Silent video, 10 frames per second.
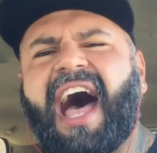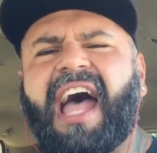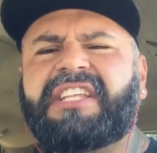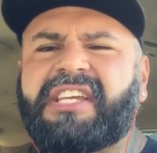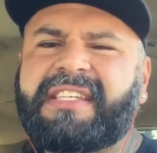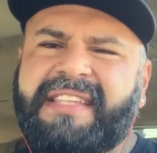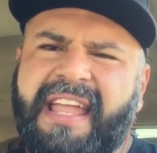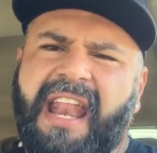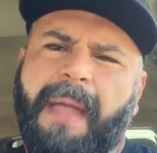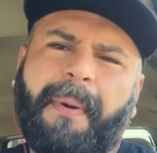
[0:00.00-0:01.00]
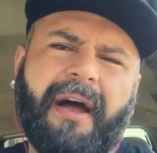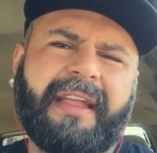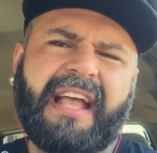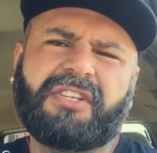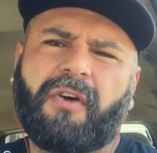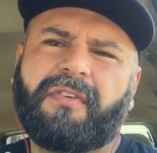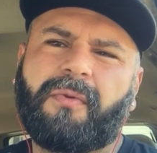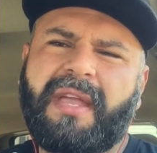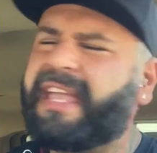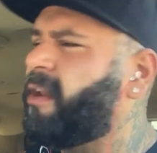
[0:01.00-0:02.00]
I just did a podcast over the
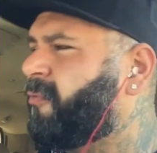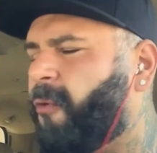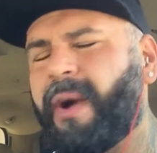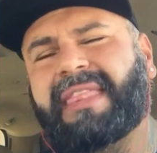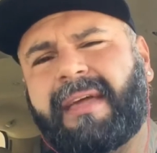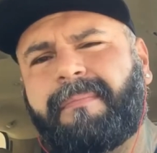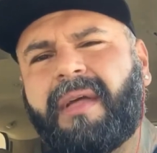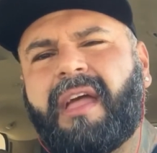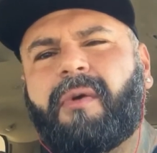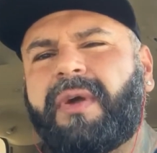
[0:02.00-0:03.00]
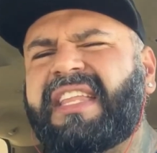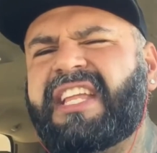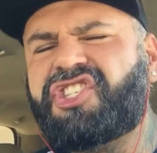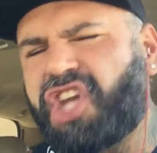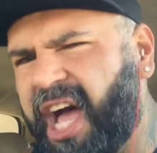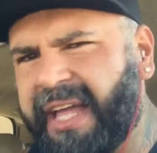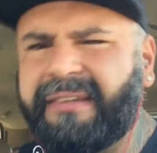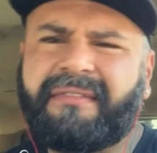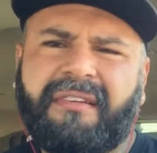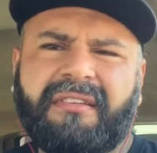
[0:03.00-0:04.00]
weekend with him. We did Chud.